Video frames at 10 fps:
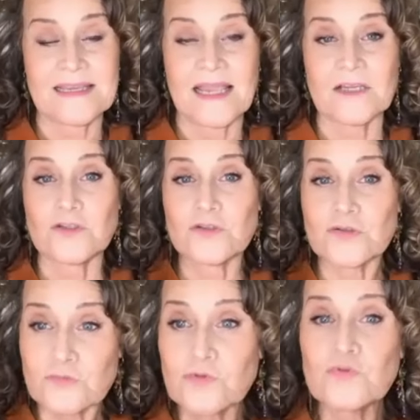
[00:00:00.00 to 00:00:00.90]
and I
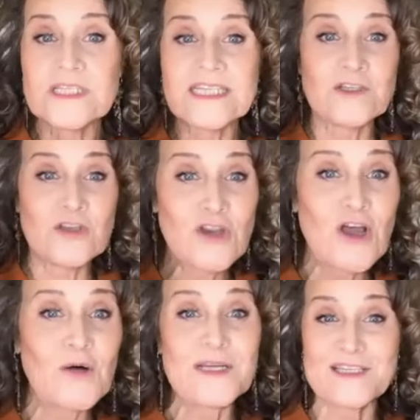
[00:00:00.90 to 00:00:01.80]
truly
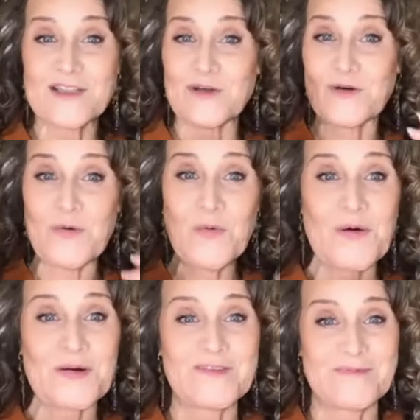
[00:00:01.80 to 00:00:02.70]
know it to the
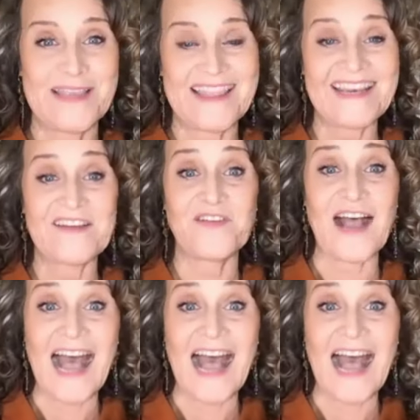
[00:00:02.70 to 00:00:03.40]
core of me that if